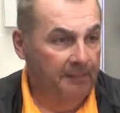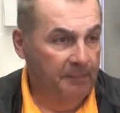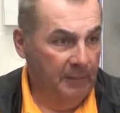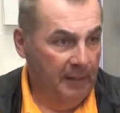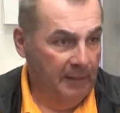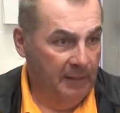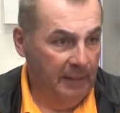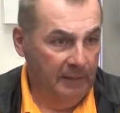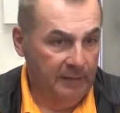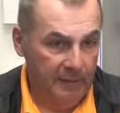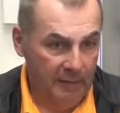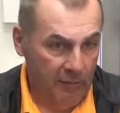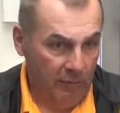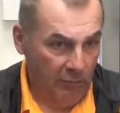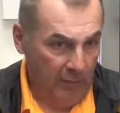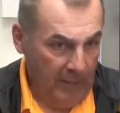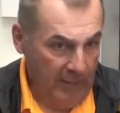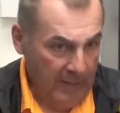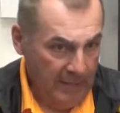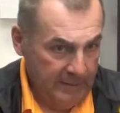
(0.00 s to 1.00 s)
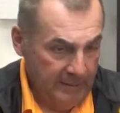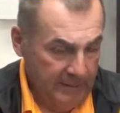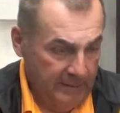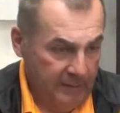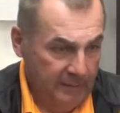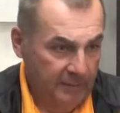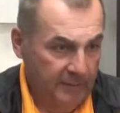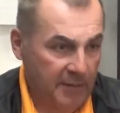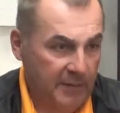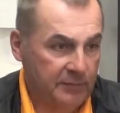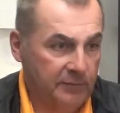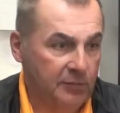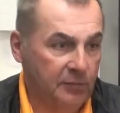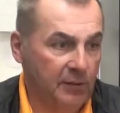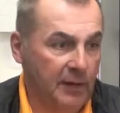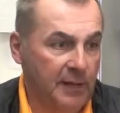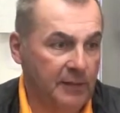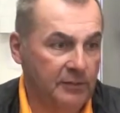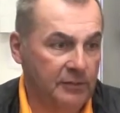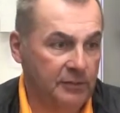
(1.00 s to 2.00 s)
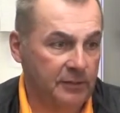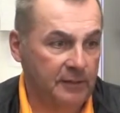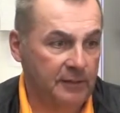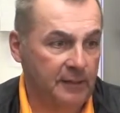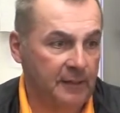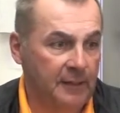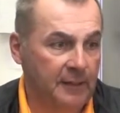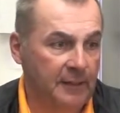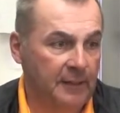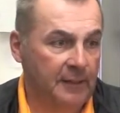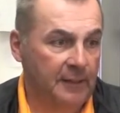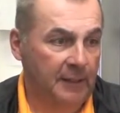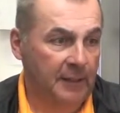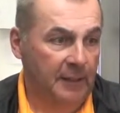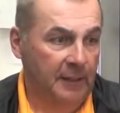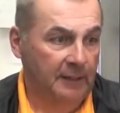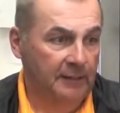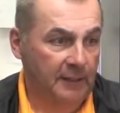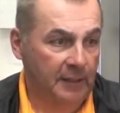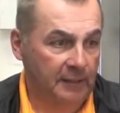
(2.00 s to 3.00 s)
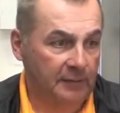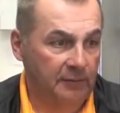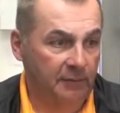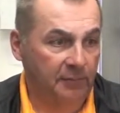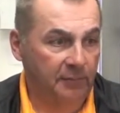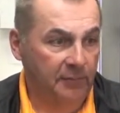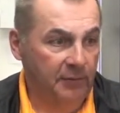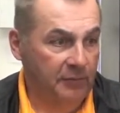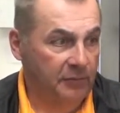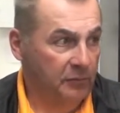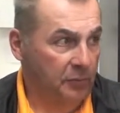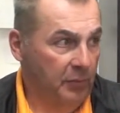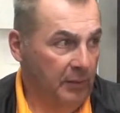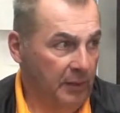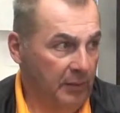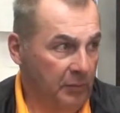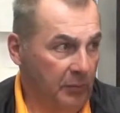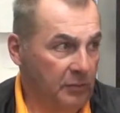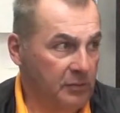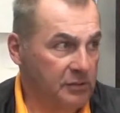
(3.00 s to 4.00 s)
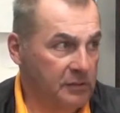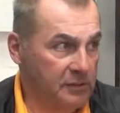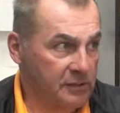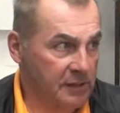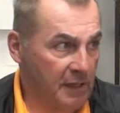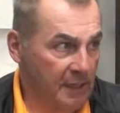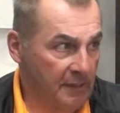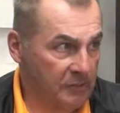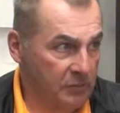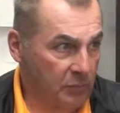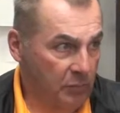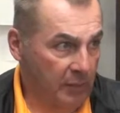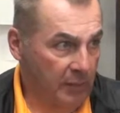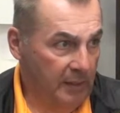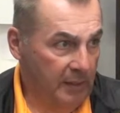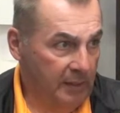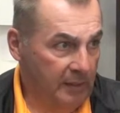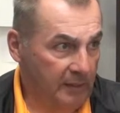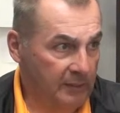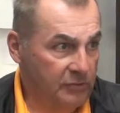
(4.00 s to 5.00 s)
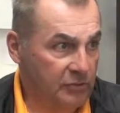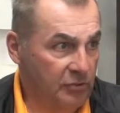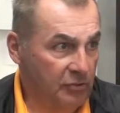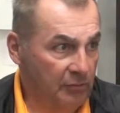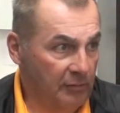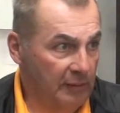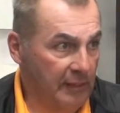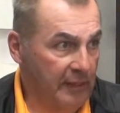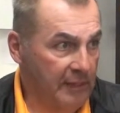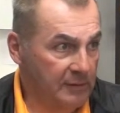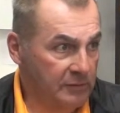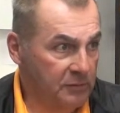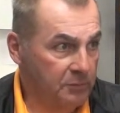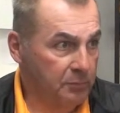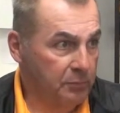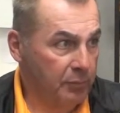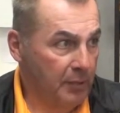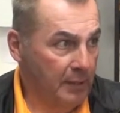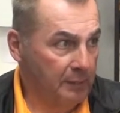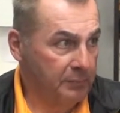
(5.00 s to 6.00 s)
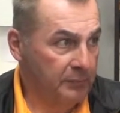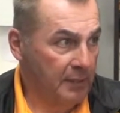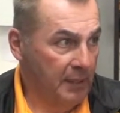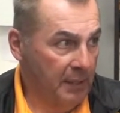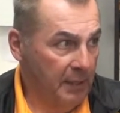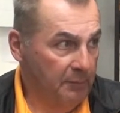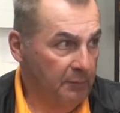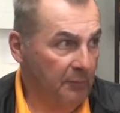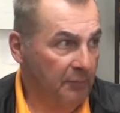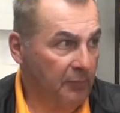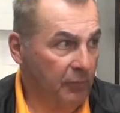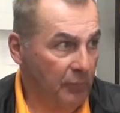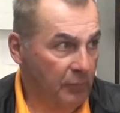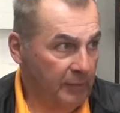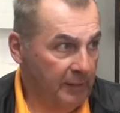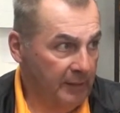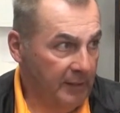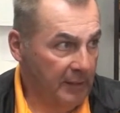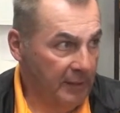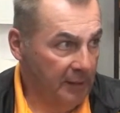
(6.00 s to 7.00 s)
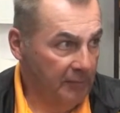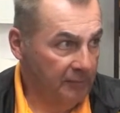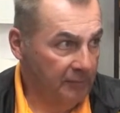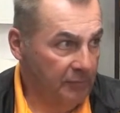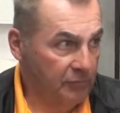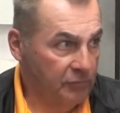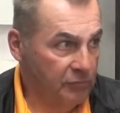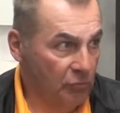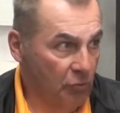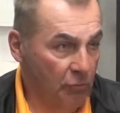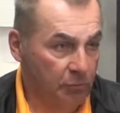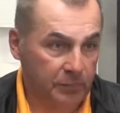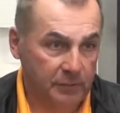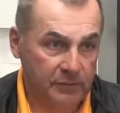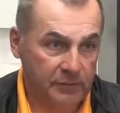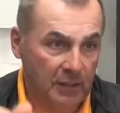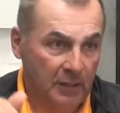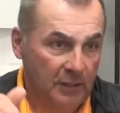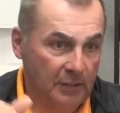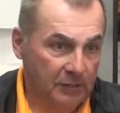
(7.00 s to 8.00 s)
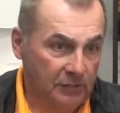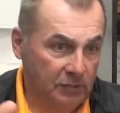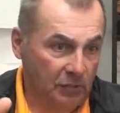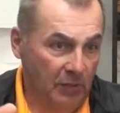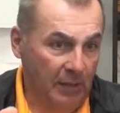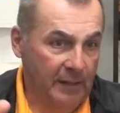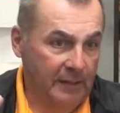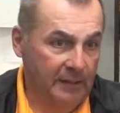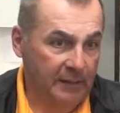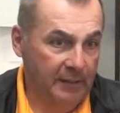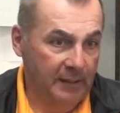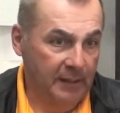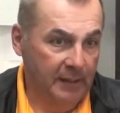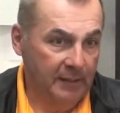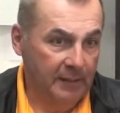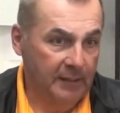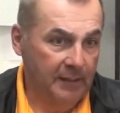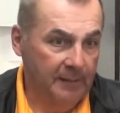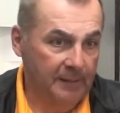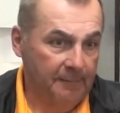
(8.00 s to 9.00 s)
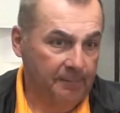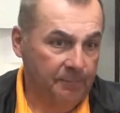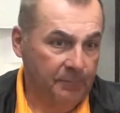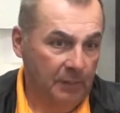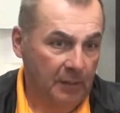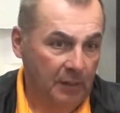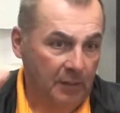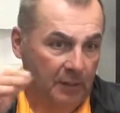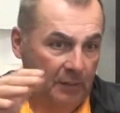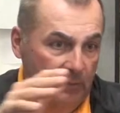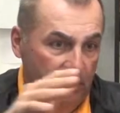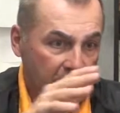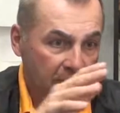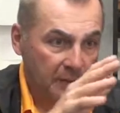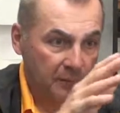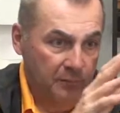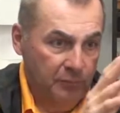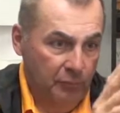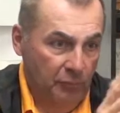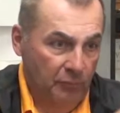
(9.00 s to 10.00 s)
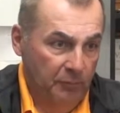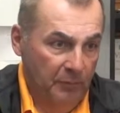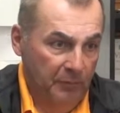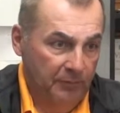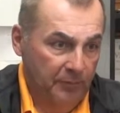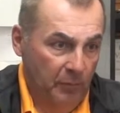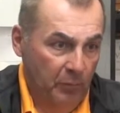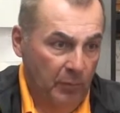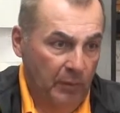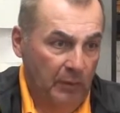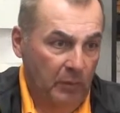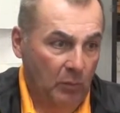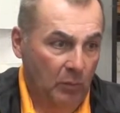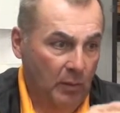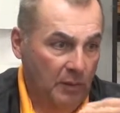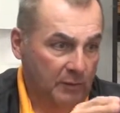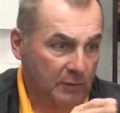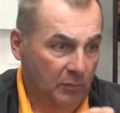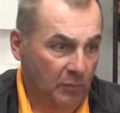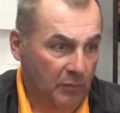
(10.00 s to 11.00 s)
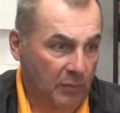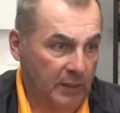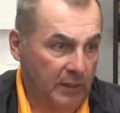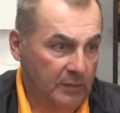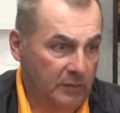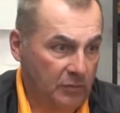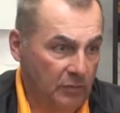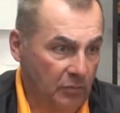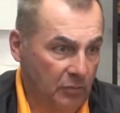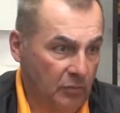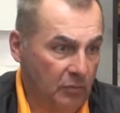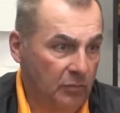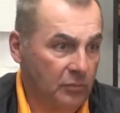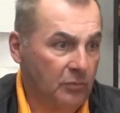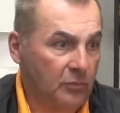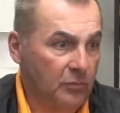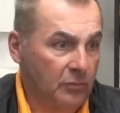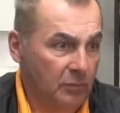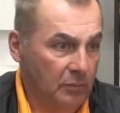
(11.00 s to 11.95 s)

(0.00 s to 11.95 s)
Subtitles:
And I think we're heading in that direction. And then the 5th week, which is next week, is your last prep time before the conference opens. So I think the improvement from week 1 to week 2